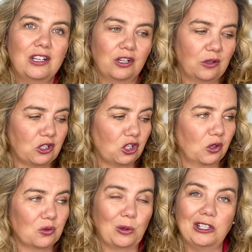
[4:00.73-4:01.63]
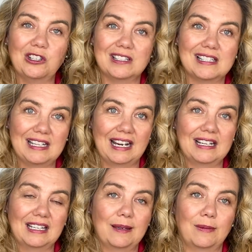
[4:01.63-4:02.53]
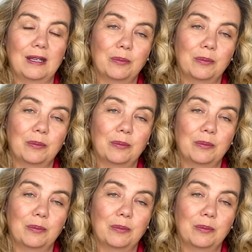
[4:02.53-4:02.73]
you know, it shows where you can stand to keep the